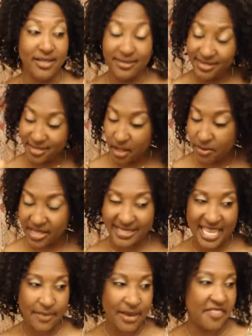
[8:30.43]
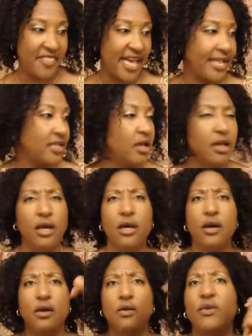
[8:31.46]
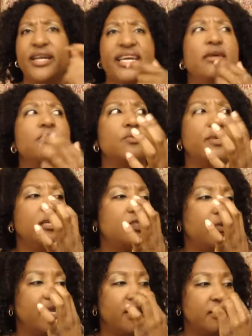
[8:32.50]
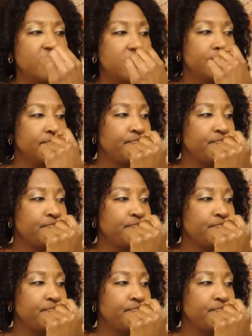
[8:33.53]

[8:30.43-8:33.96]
That's all I'm going to say about that. What else? What else? What else?